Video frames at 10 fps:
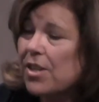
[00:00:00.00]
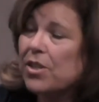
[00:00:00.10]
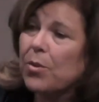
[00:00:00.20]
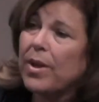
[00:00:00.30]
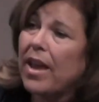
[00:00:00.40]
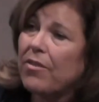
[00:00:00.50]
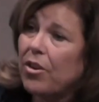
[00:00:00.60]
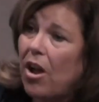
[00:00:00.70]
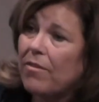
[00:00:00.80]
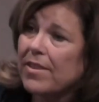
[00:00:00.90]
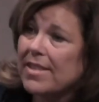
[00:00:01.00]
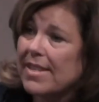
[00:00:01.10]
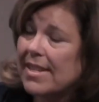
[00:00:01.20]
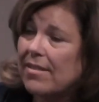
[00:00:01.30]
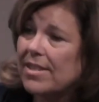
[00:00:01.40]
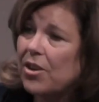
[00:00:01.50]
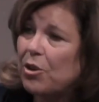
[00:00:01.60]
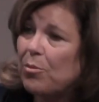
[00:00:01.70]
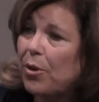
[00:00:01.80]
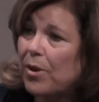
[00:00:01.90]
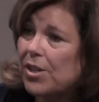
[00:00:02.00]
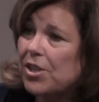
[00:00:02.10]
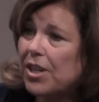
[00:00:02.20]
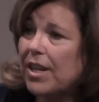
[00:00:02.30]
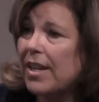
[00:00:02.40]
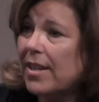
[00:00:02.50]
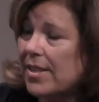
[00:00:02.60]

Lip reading: So we have an office in downtown Newport Richey,